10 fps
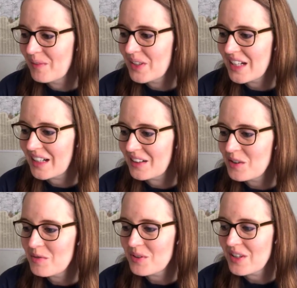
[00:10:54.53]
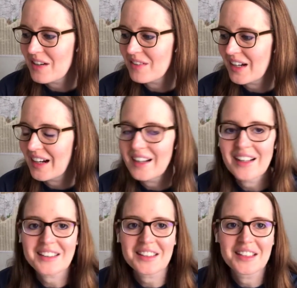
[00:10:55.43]
yeah, going for a drive.
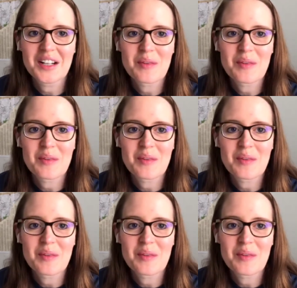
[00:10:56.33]
Actually,